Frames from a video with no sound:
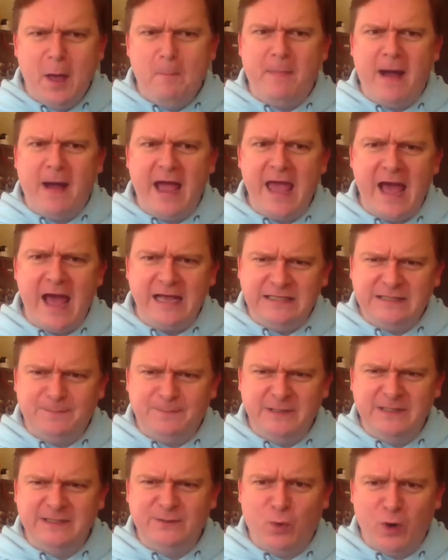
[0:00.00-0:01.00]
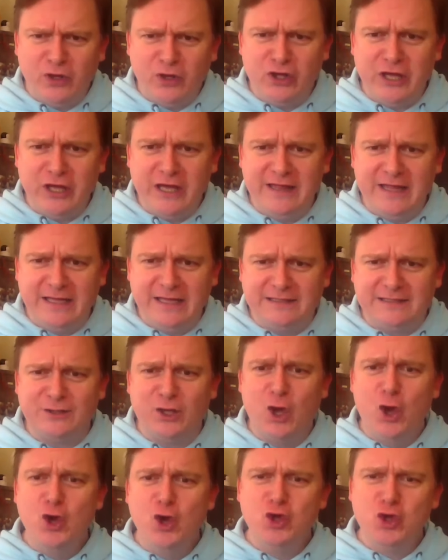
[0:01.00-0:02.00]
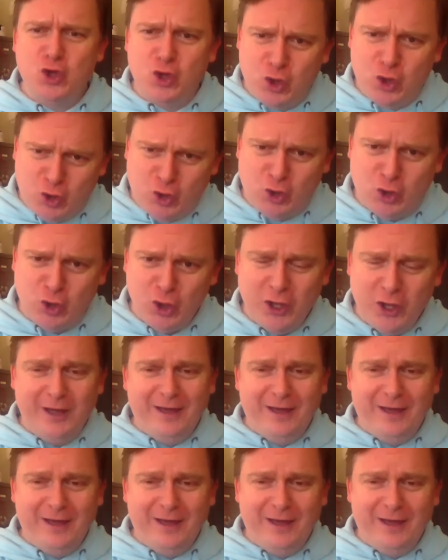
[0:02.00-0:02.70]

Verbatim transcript: My husband's watching this. Shh.